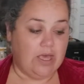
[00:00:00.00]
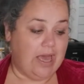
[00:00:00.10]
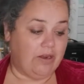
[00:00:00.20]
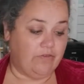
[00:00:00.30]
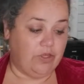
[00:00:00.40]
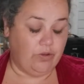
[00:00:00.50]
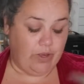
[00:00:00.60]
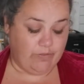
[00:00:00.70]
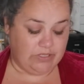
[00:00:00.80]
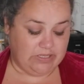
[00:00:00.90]
out of
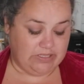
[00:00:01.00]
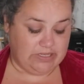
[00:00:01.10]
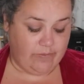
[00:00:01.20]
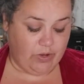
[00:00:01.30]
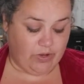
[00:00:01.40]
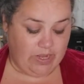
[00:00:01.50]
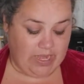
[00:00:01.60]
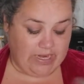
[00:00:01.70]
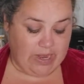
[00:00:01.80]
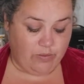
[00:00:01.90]
cucumbers this summer.
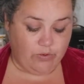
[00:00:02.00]
And